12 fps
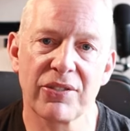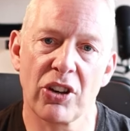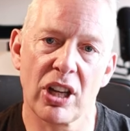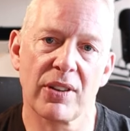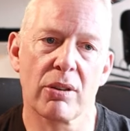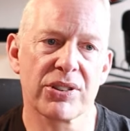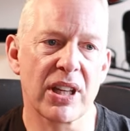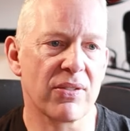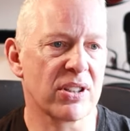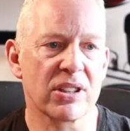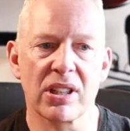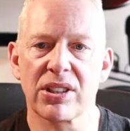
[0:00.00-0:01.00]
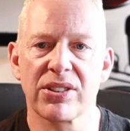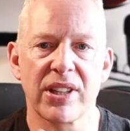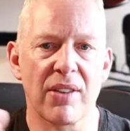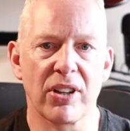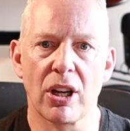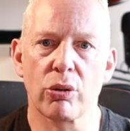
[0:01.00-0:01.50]
507 to
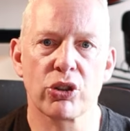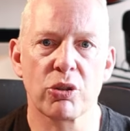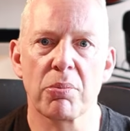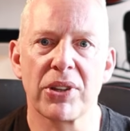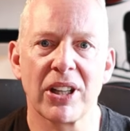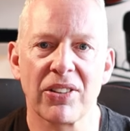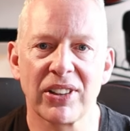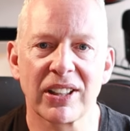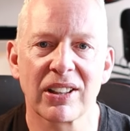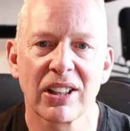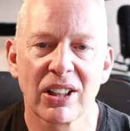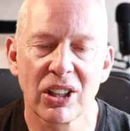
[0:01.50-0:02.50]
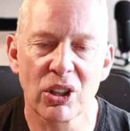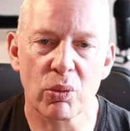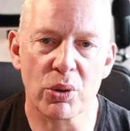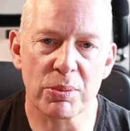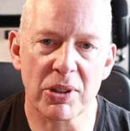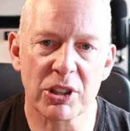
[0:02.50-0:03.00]
70 something, I think
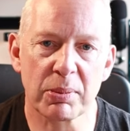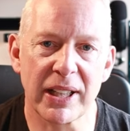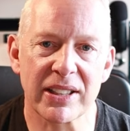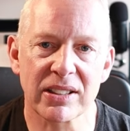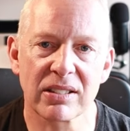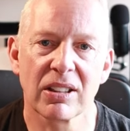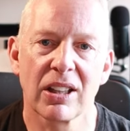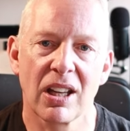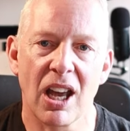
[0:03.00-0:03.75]
was my splits.